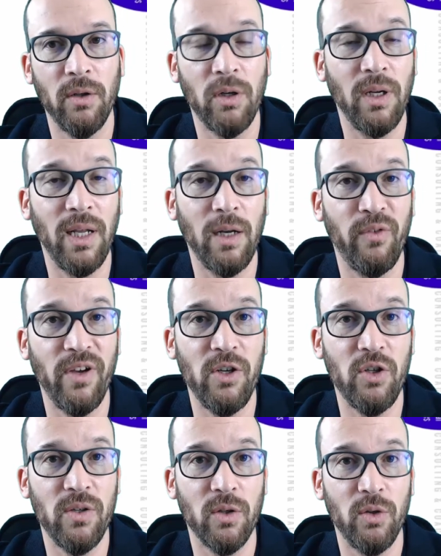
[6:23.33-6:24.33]
not a lot of
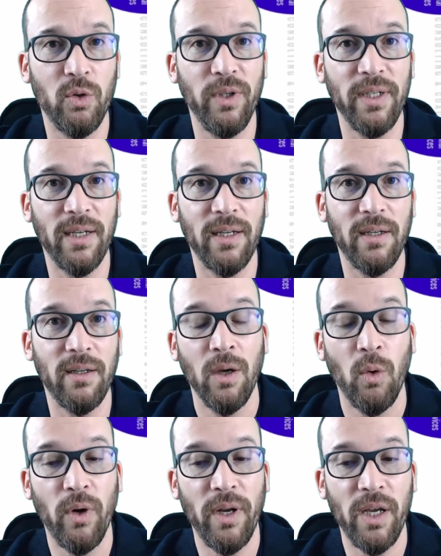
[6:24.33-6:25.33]
agents are doing that.
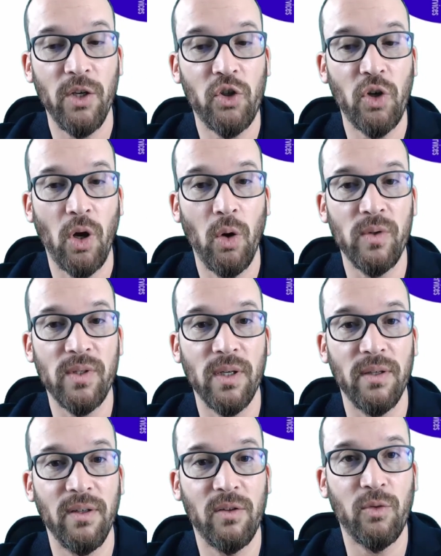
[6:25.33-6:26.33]
When I chose
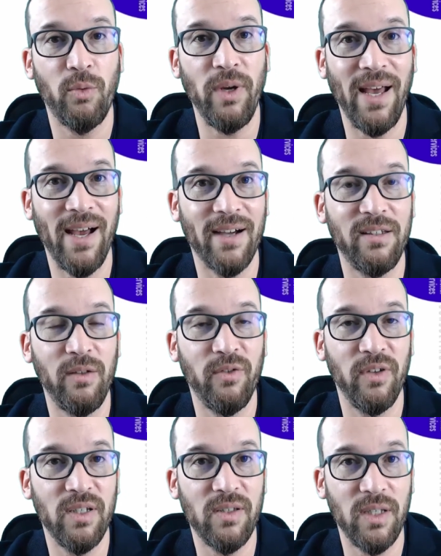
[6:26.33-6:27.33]
the 3 active
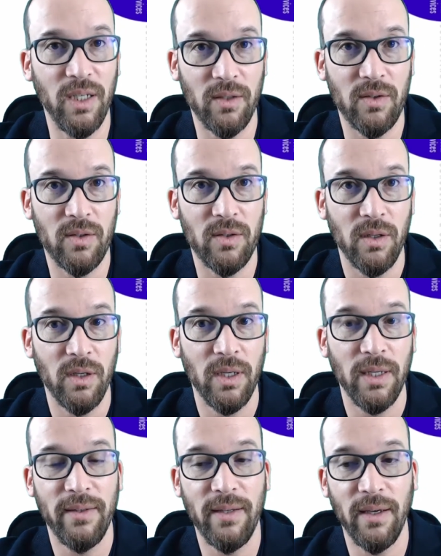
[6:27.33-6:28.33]
listings
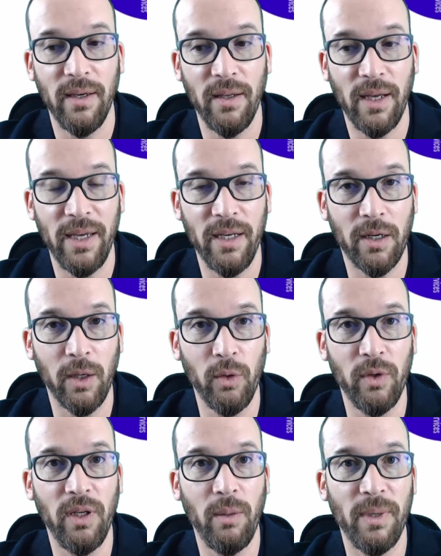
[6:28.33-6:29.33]
that I
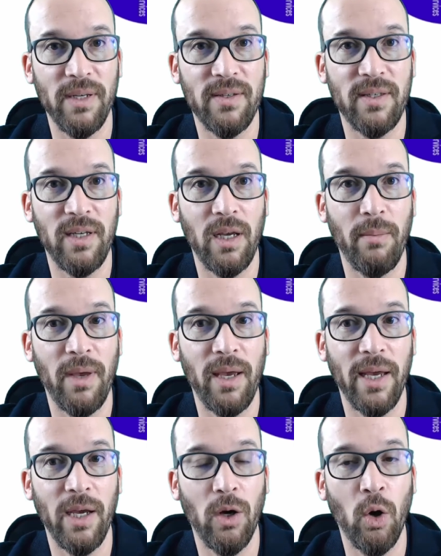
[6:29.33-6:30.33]
included in my CMA,
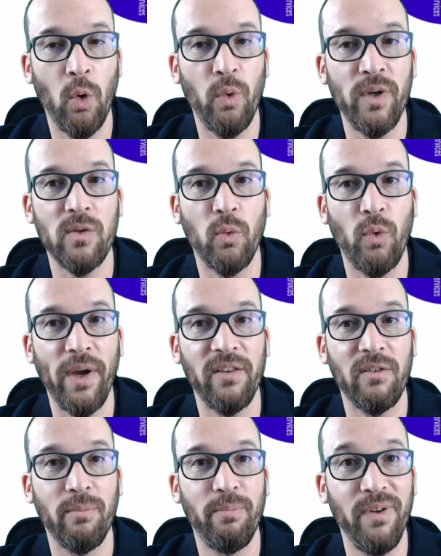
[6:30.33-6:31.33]
I always
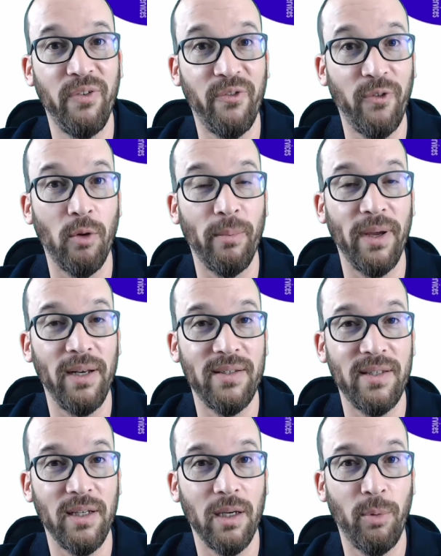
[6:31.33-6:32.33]
went before my
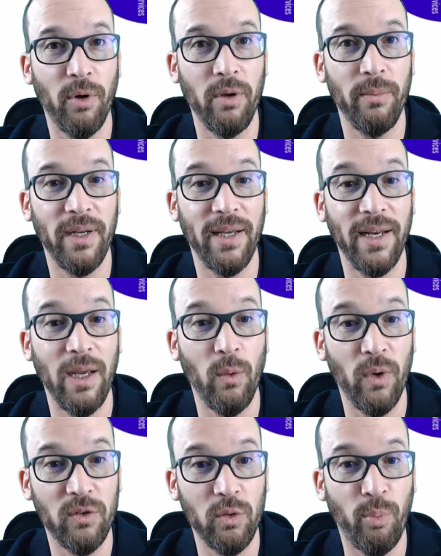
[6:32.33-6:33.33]
listing appointment and I
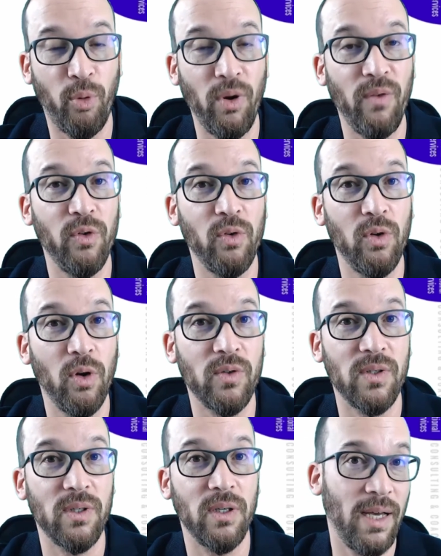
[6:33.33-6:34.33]
went to preview
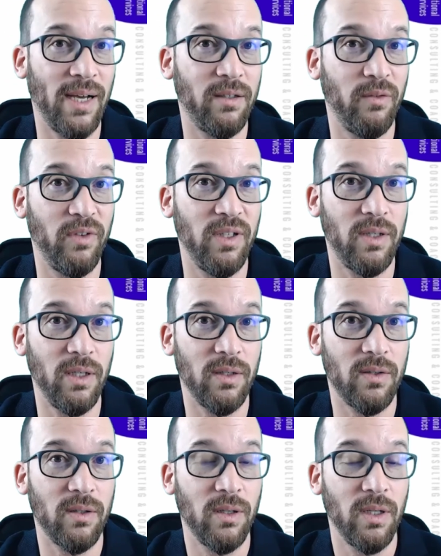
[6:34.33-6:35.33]
those active
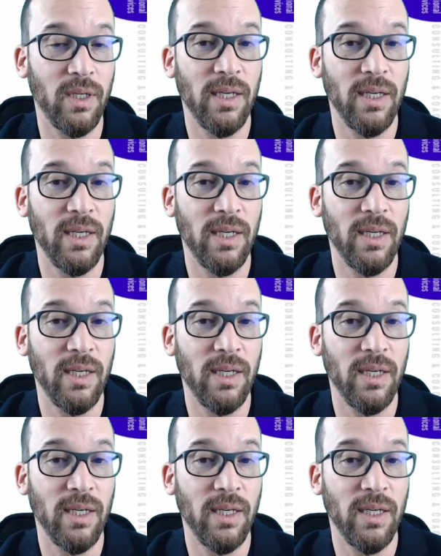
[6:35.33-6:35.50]
listings.